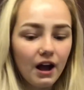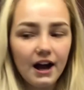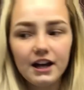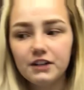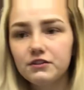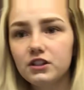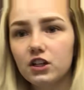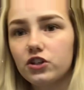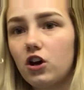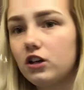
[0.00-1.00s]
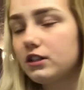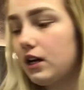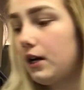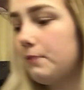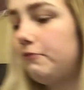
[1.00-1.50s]
I have such a hard
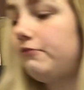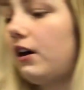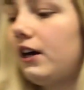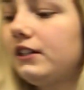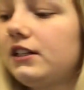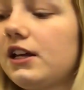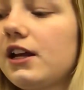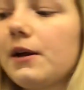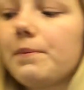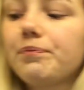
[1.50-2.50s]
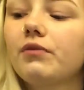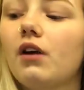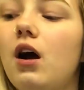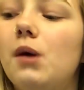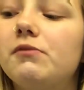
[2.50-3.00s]
time finding
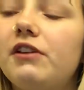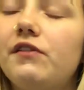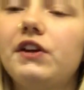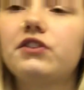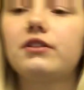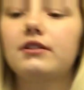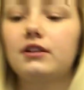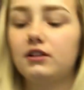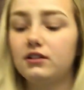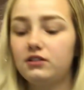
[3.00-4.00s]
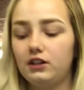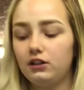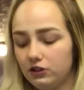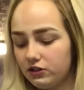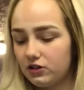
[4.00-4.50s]
foundations and
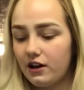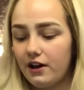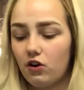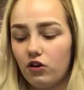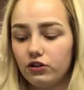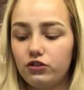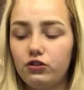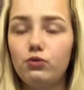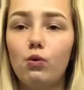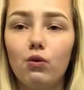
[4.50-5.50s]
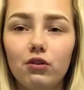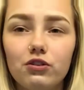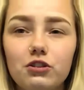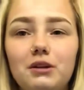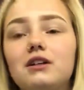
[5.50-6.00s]
concealers that aren't too
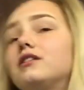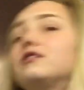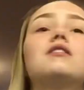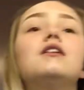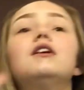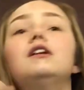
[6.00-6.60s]
orange, because